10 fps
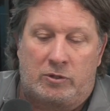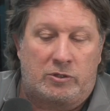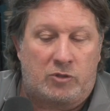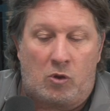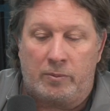or
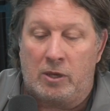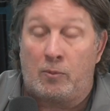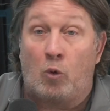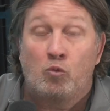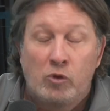
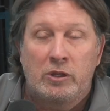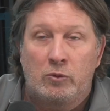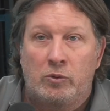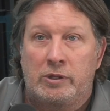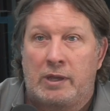Cotomium or
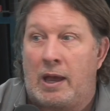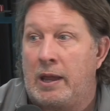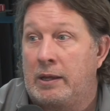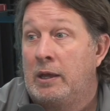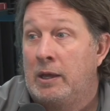really, really
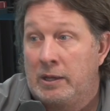high